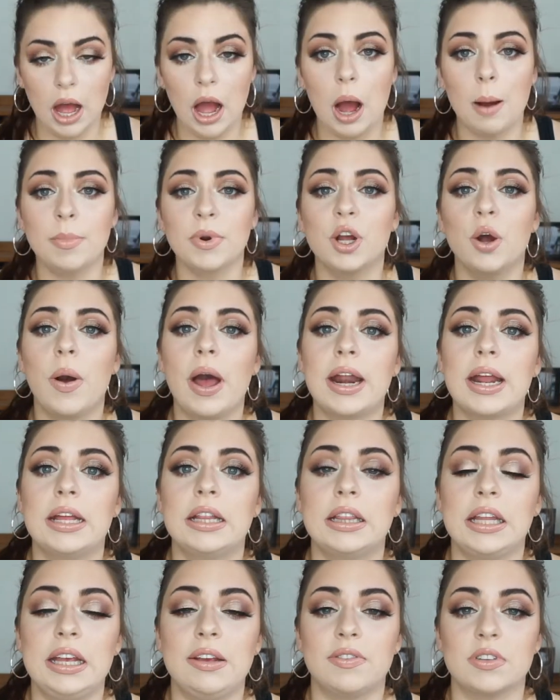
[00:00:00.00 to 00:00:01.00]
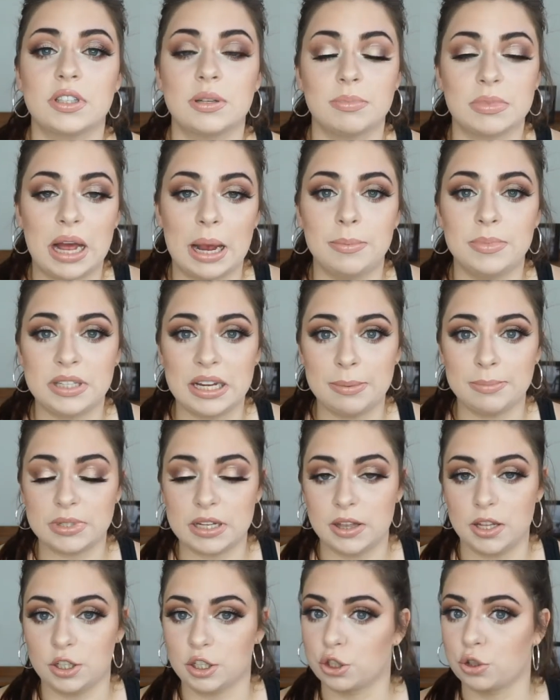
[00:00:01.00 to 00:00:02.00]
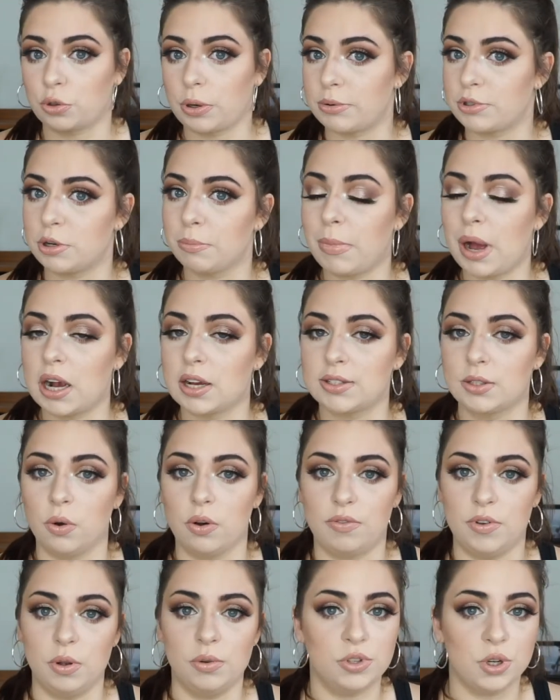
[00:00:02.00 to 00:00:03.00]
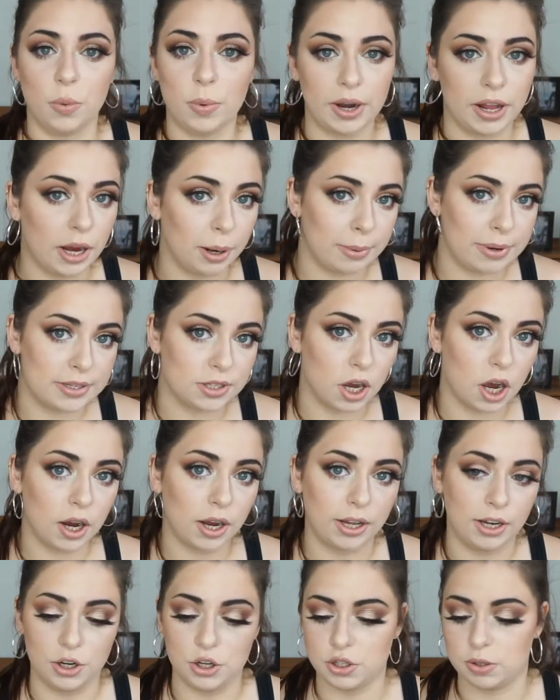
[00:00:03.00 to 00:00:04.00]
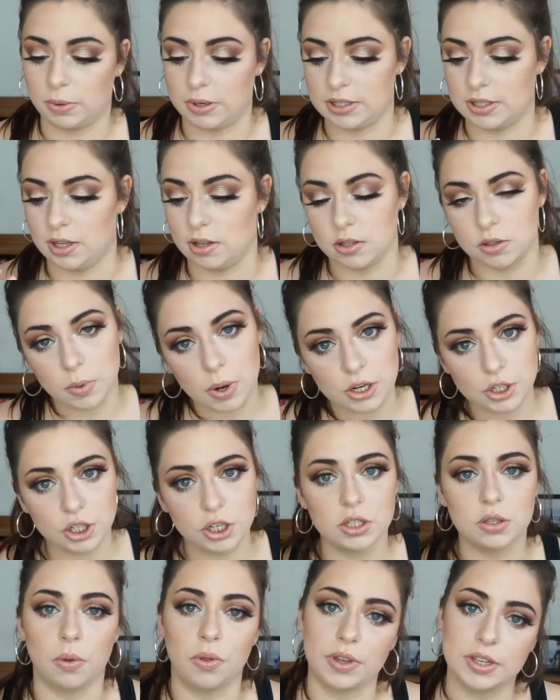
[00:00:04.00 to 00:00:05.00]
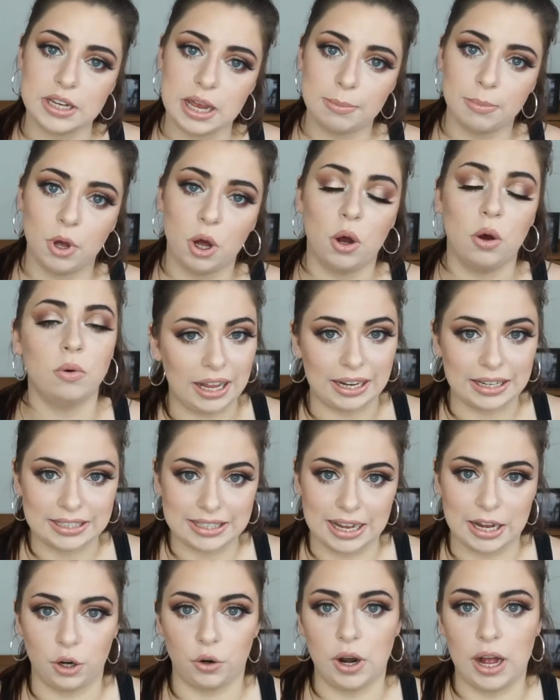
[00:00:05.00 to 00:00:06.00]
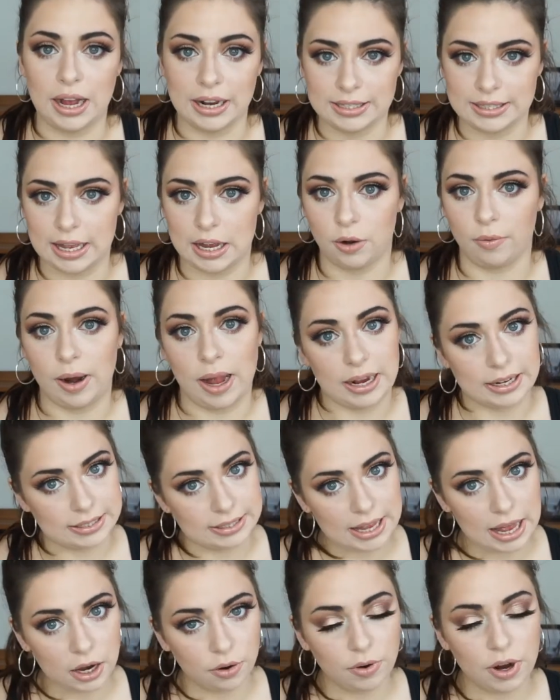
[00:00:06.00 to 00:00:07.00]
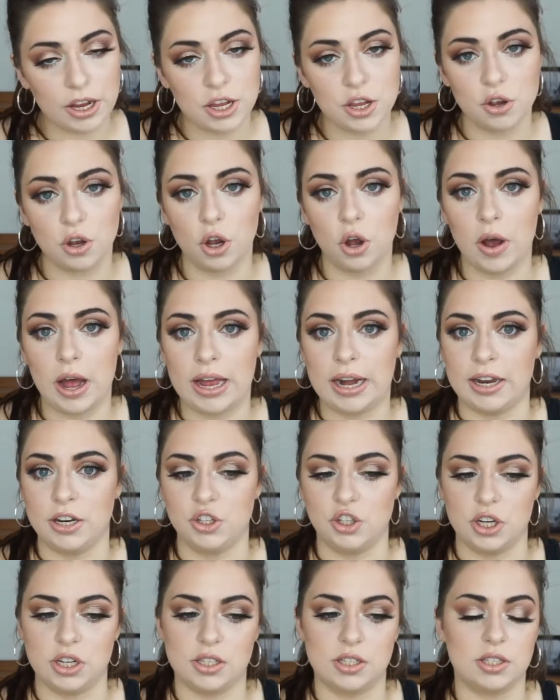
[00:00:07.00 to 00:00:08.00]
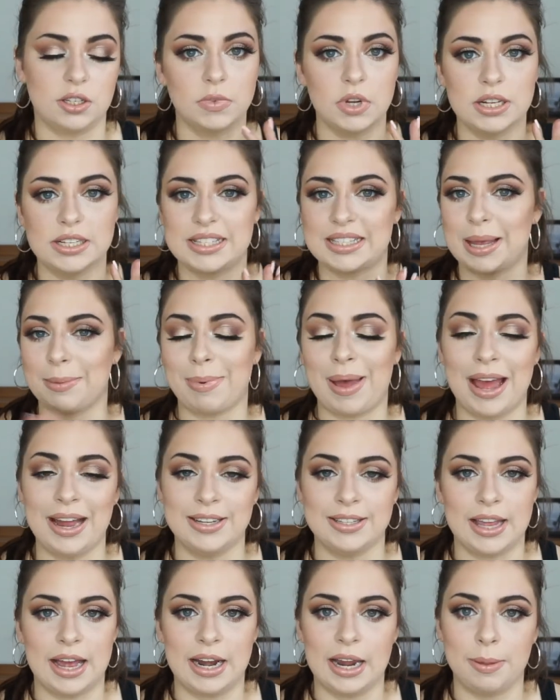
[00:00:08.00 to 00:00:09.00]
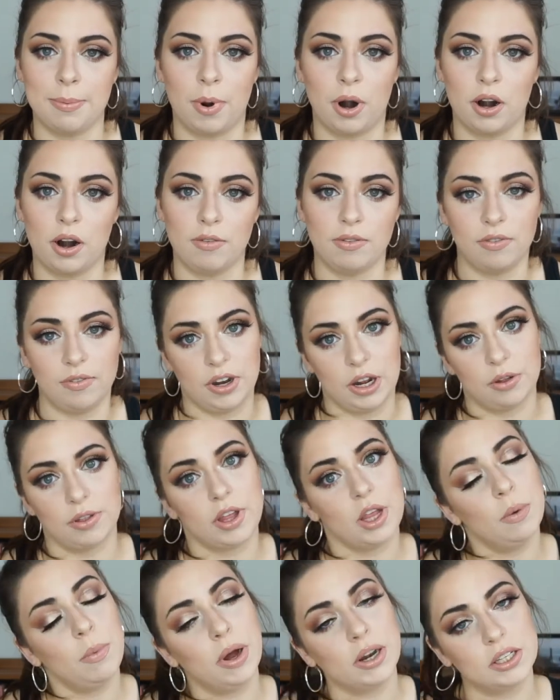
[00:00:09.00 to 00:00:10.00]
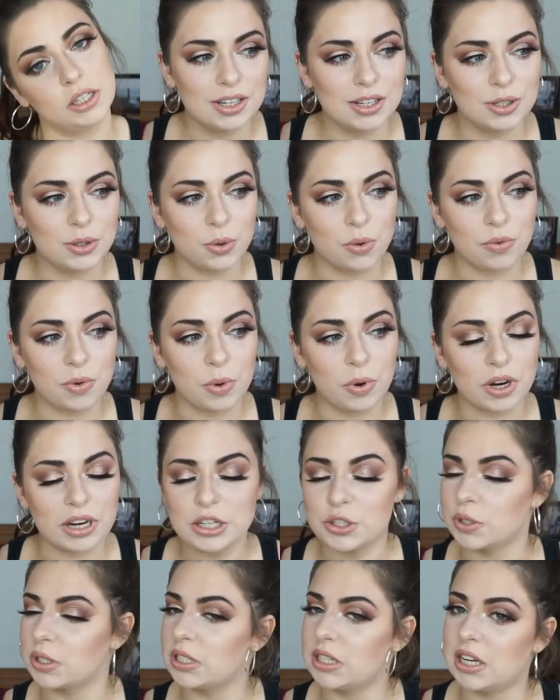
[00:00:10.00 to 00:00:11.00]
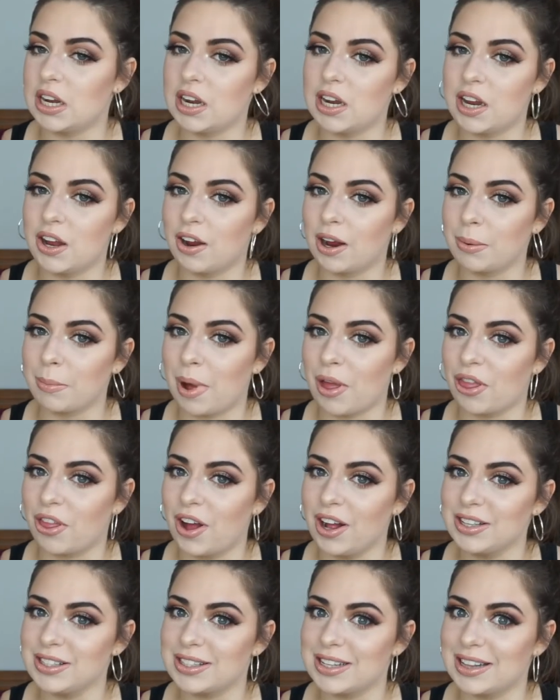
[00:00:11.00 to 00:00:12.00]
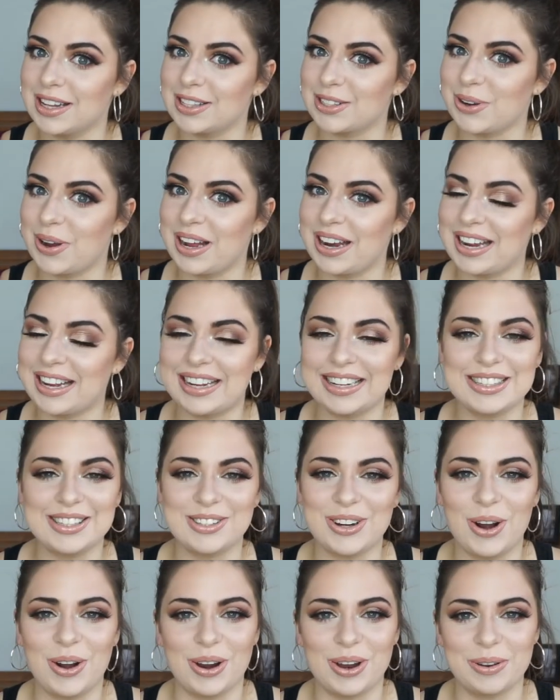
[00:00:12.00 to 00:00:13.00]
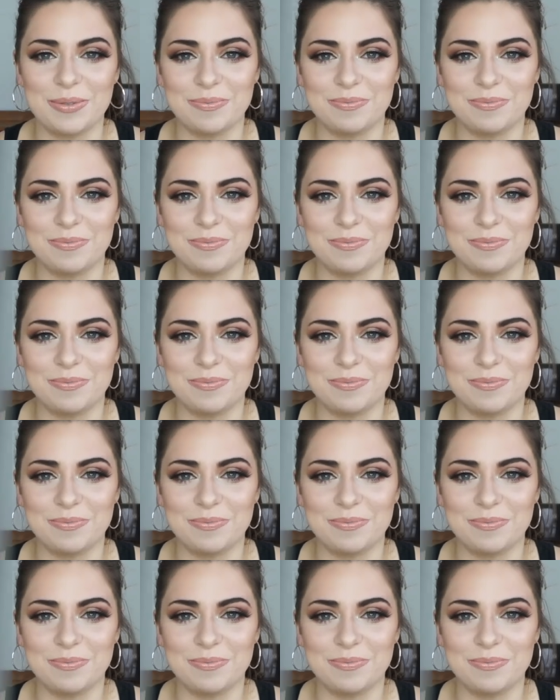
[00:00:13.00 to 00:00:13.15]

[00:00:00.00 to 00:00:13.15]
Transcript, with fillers: I'm gonna go ahead and leave some timestamps in the description box, so if you don't wanna hear me talk and you just wanna see the swatches or the demo, etc., etc., etc., you can go ahead and just skip ahead to any part of the video that you want to. So if you are interested in hearing my thoughts, then let's go ahead and get started.